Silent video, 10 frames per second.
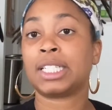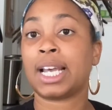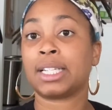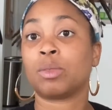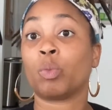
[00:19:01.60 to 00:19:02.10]

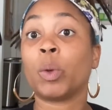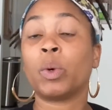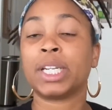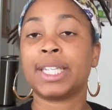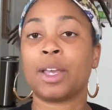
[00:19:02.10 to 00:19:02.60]
that we
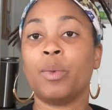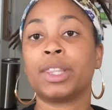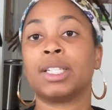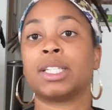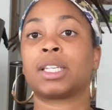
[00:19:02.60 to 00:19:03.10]
want to take with
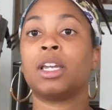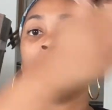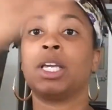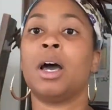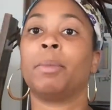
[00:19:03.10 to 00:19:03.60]
us is going to
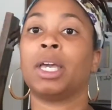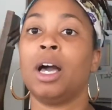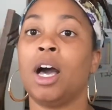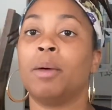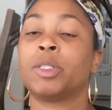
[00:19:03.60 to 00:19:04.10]
be coming
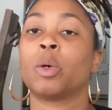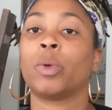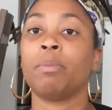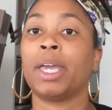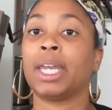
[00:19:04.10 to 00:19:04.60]
up. So
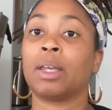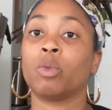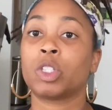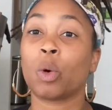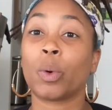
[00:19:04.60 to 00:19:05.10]

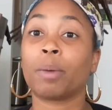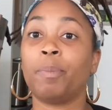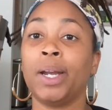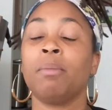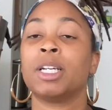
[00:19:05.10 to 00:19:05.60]
we're
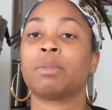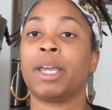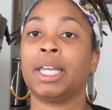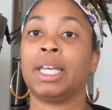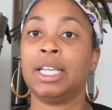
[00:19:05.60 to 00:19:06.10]
pretty much
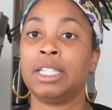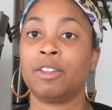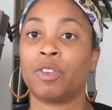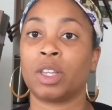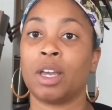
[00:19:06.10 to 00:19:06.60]
making it easy
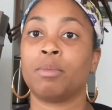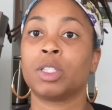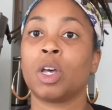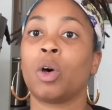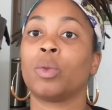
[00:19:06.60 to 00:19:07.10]
for them.
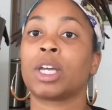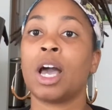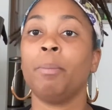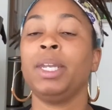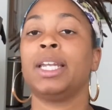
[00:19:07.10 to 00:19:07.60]
So the
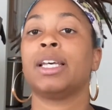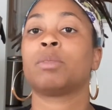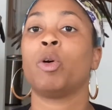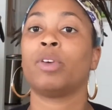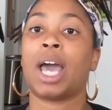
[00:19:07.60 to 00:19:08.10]
company that's
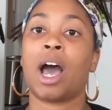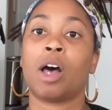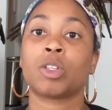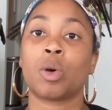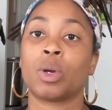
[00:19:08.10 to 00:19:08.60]
moving our
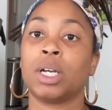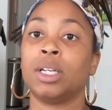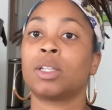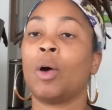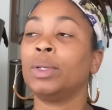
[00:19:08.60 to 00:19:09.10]
household
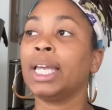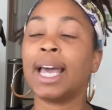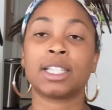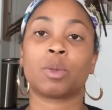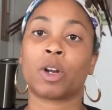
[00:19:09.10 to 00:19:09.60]
goods only
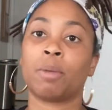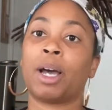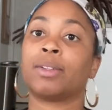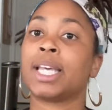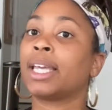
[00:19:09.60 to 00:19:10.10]
has to worry
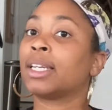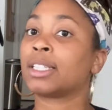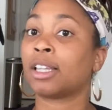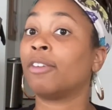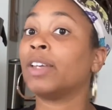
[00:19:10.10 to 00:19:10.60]
about taking the
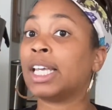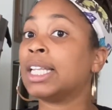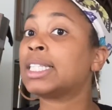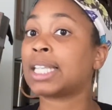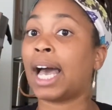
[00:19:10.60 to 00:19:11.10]
stuff
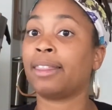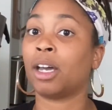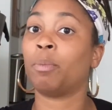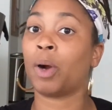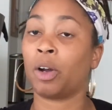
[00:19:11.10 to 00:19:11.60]
inside the
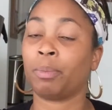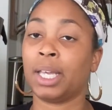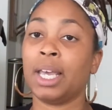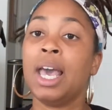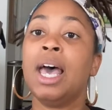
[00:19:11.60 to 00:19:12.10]
apartment.